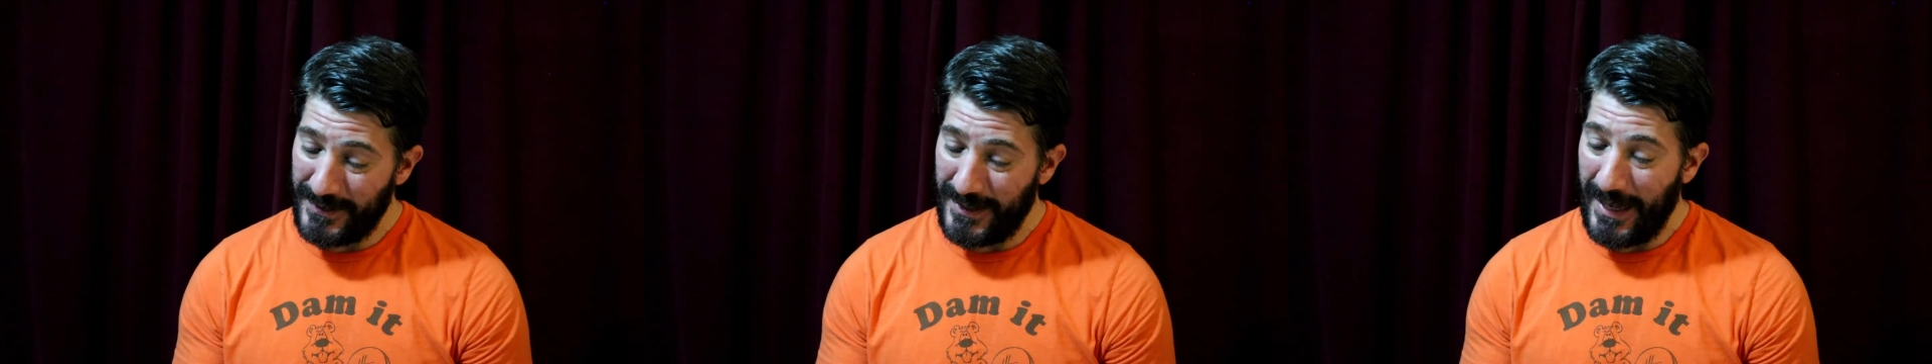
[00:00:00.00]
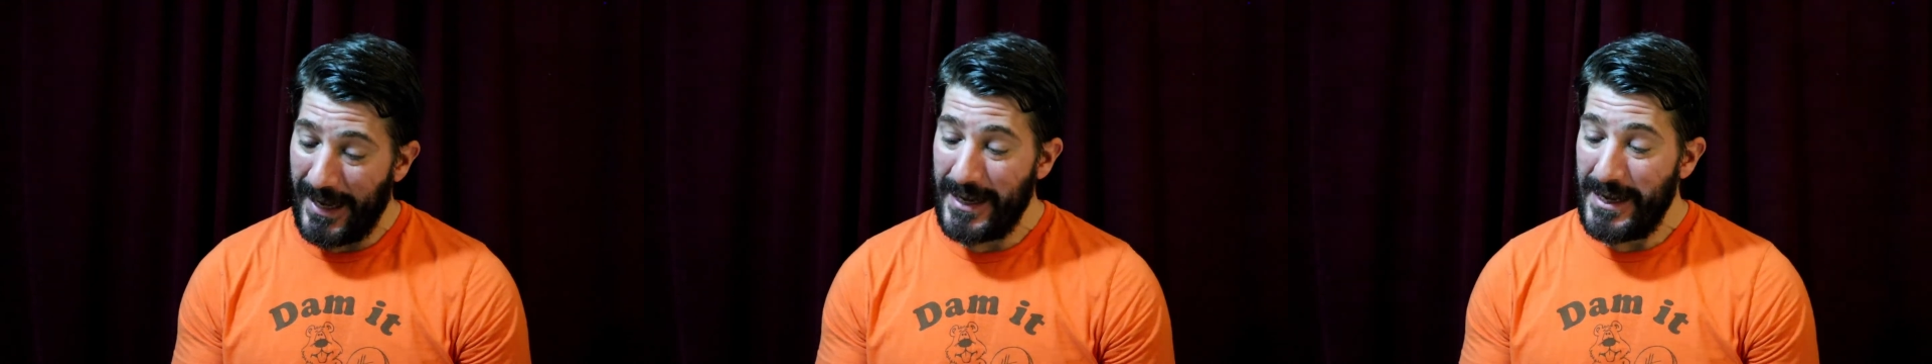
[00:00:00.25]

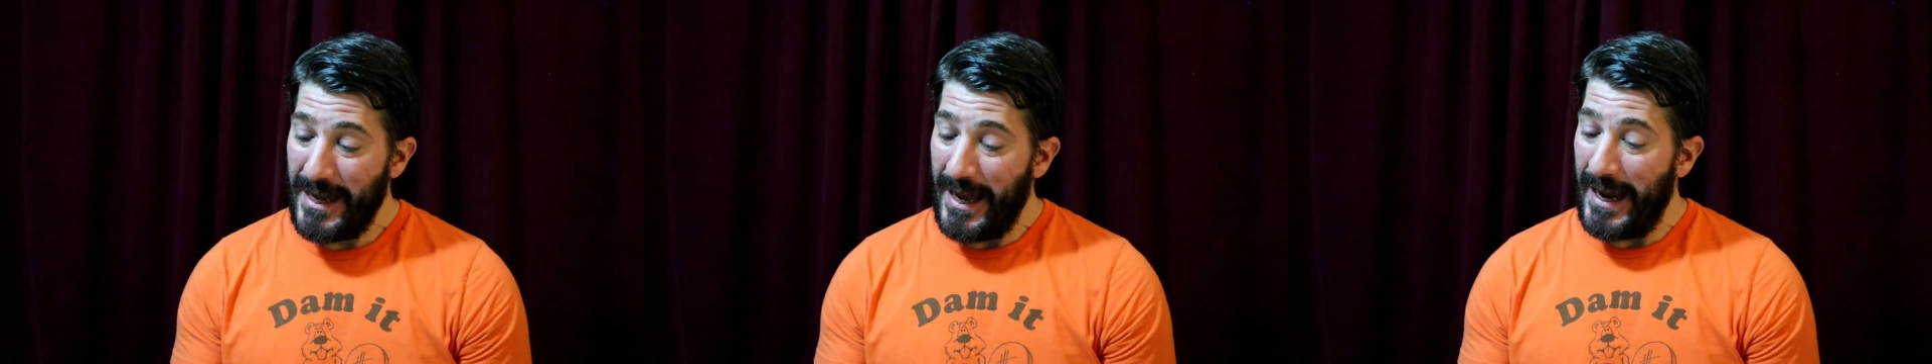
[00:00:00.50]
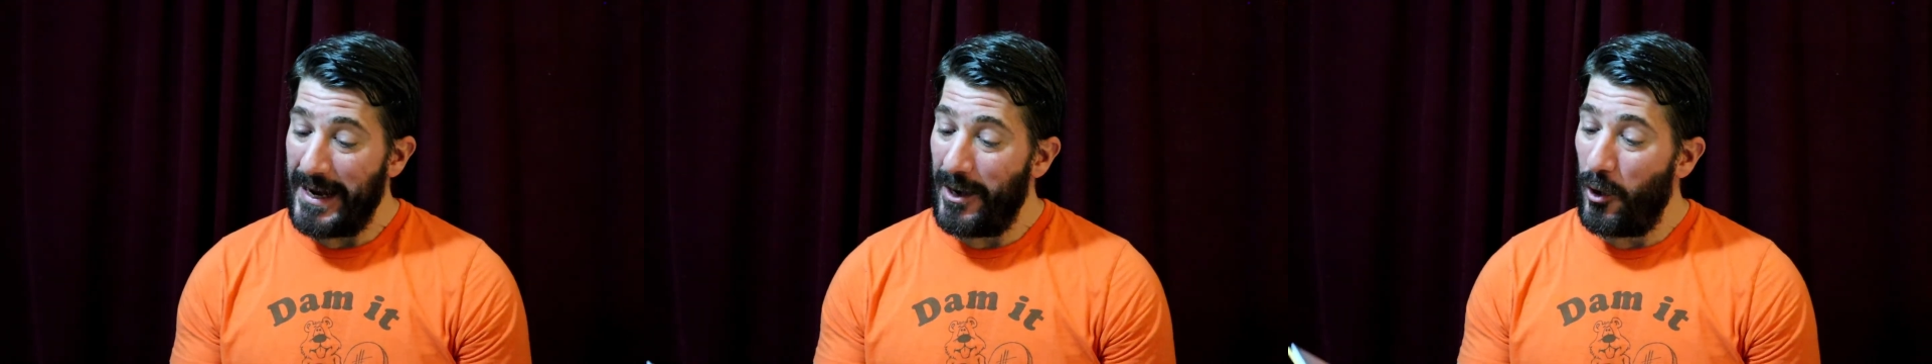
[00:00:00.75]
today,
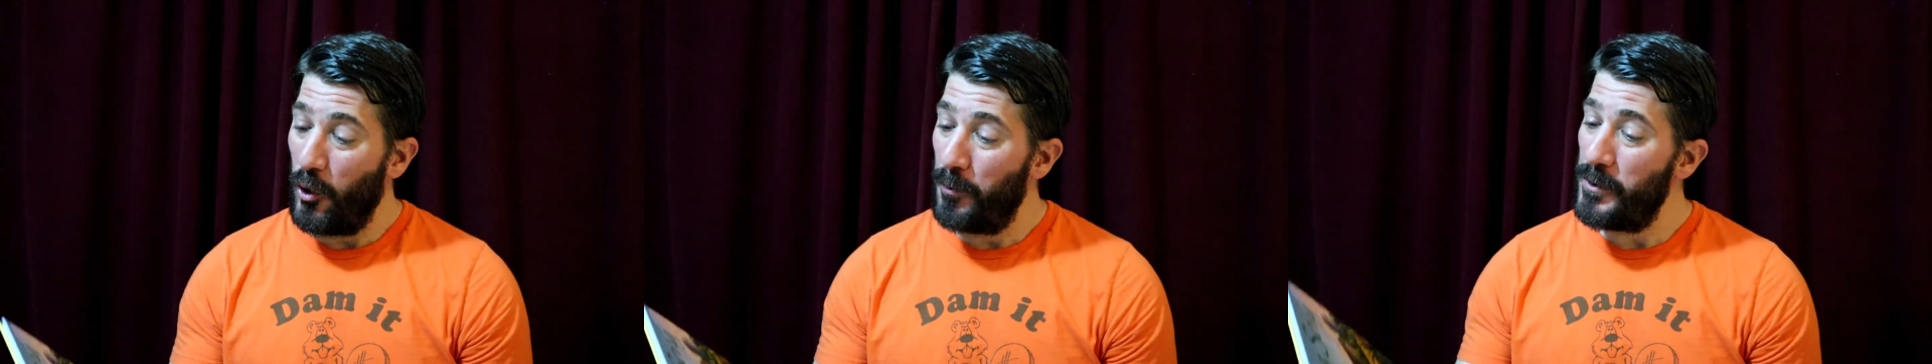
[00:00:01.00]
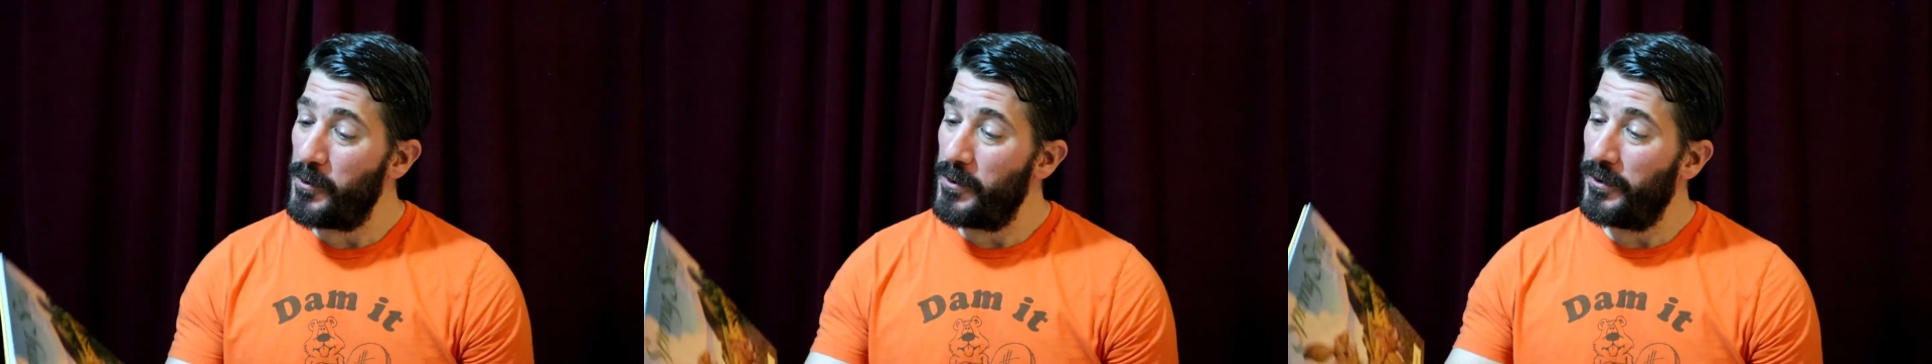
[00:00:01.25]
and I
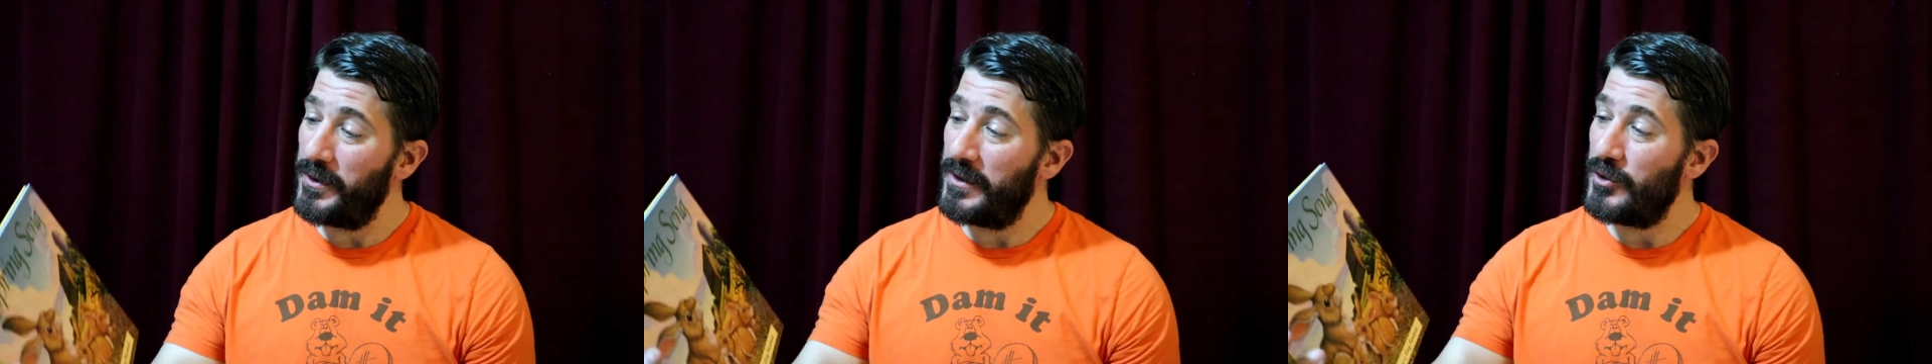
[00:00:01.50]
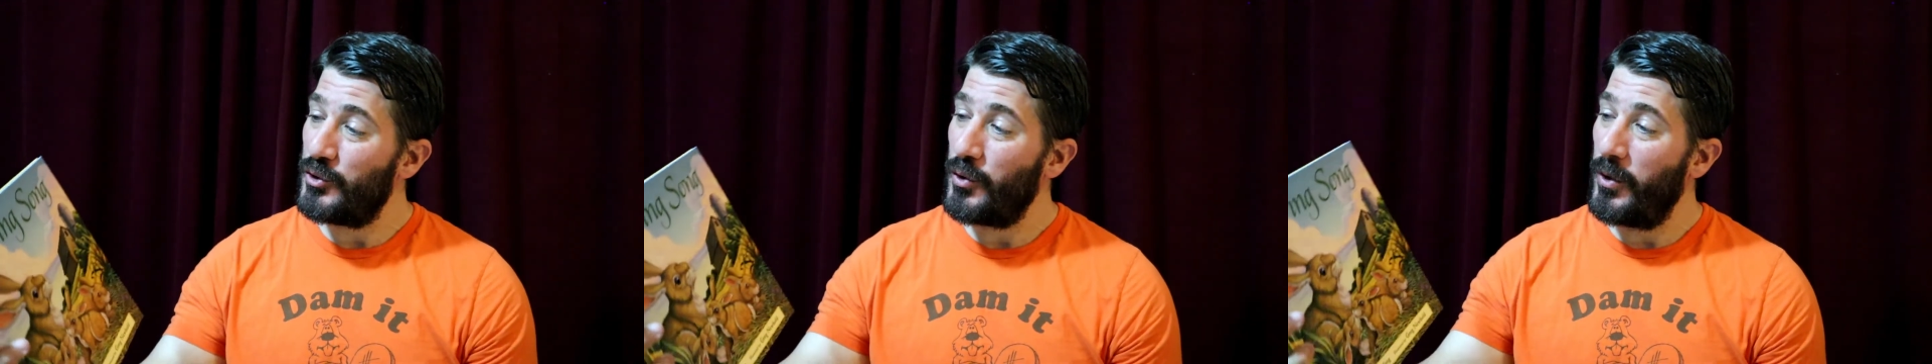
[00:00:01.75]
hope you really
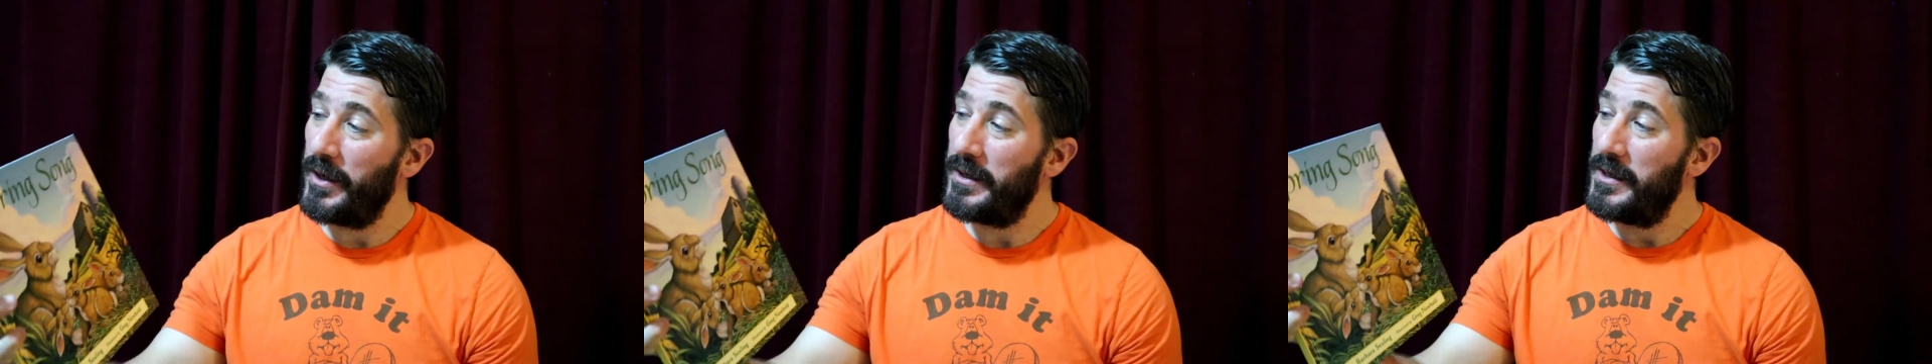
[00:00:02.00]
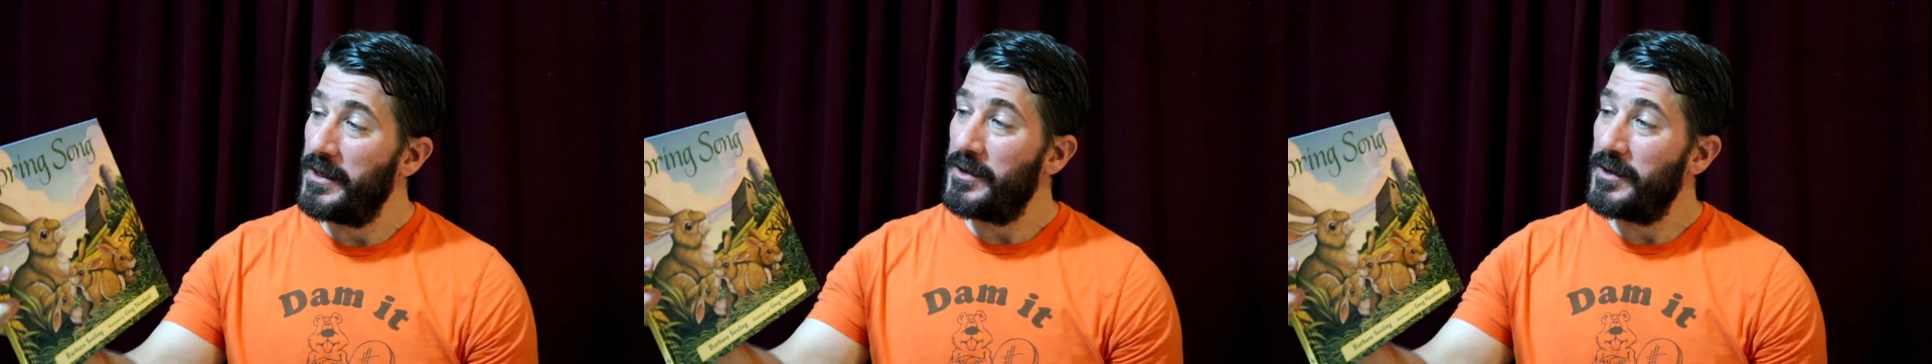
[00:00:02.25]
enjoyed